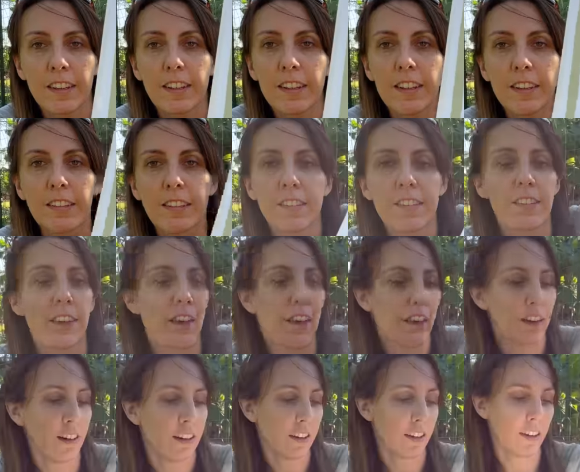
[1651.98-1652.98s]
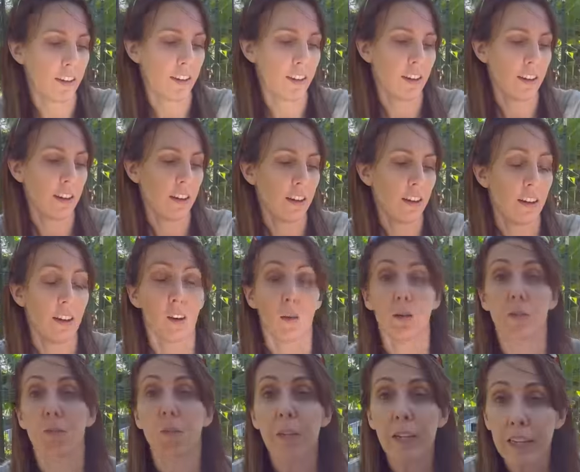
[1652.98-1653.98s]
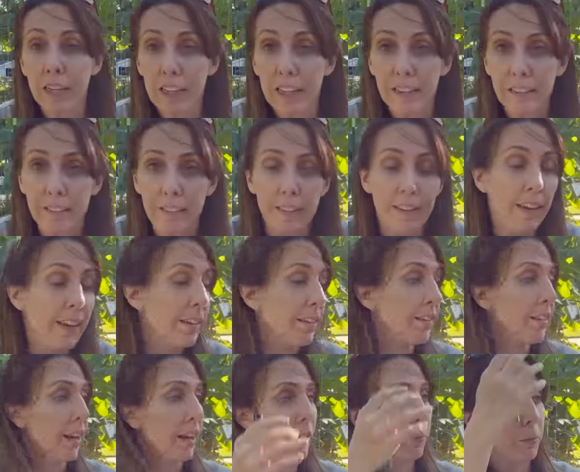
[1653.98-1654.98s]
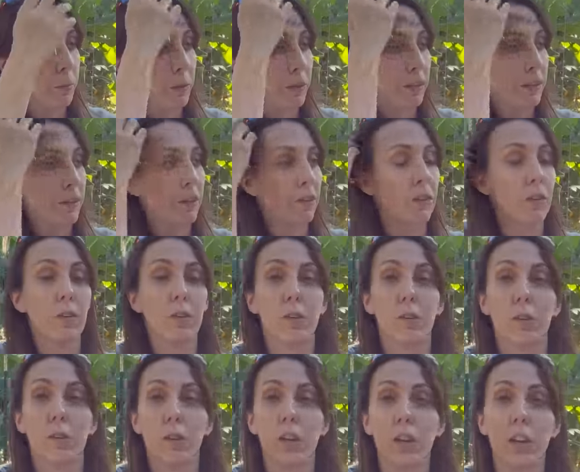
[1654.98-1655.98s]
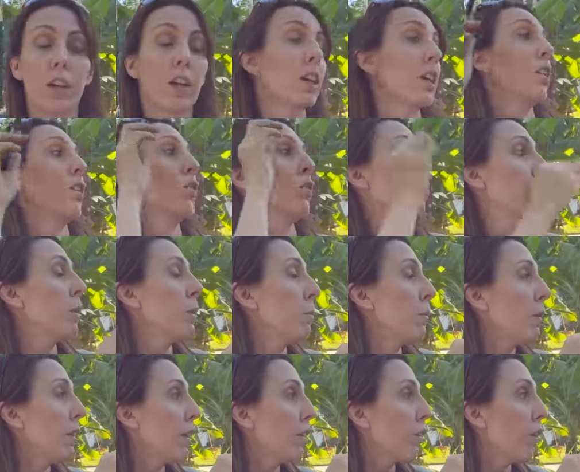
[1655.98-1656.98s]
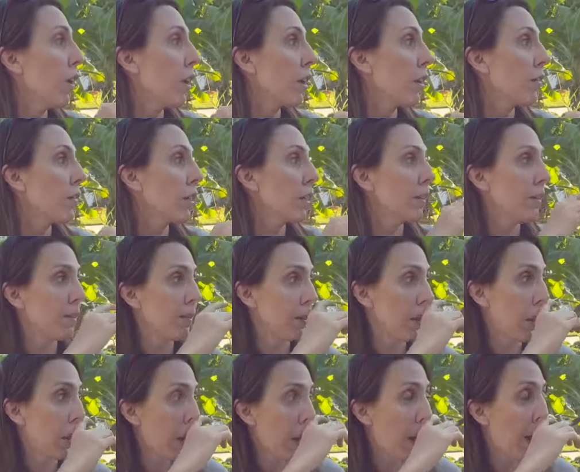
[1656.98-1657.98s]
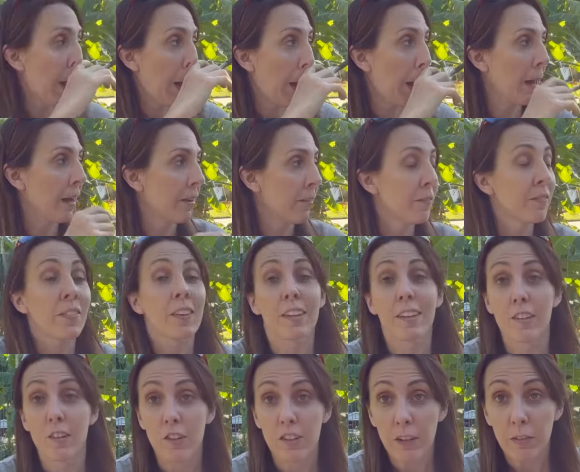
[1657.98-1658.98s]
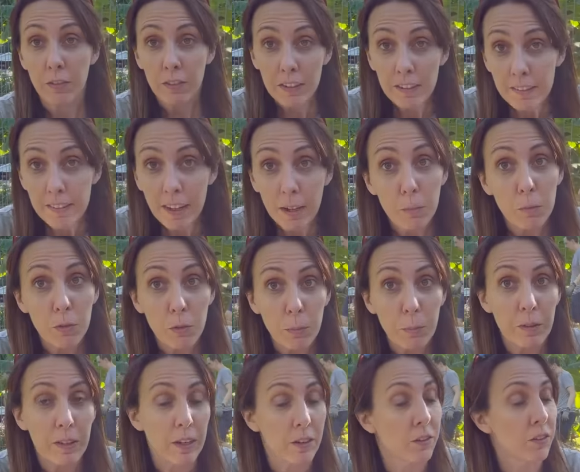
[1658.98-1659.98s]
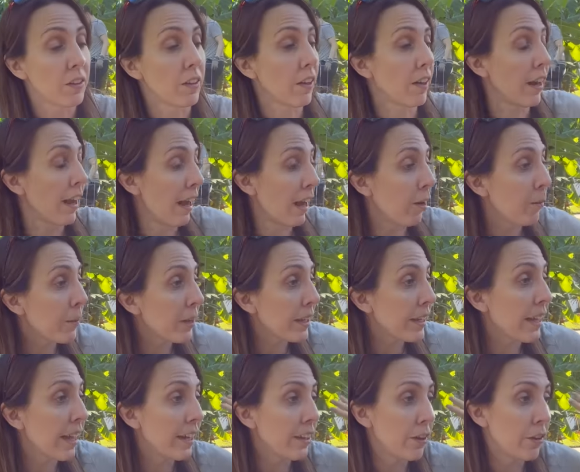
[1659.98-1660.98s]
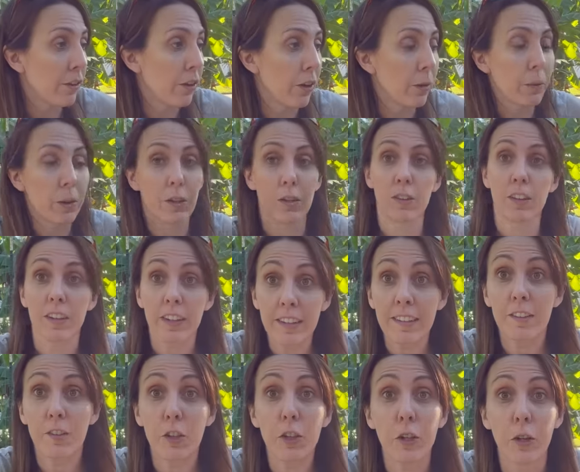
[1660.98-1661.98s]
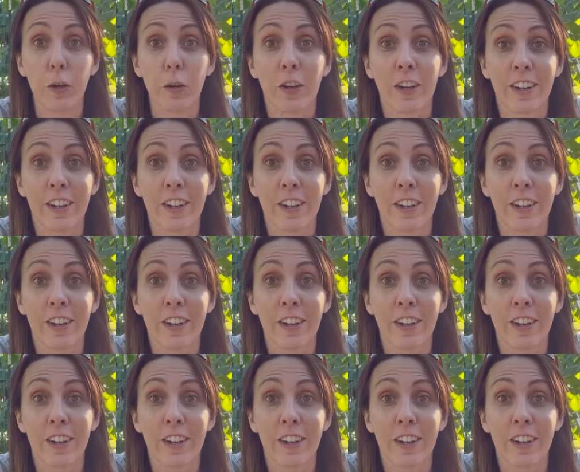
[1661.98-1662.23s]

is done, which means next up we get to do sweet potato harvest. And there's definitely some sweet potatoes in there. How many? I don't know, but there's at least two.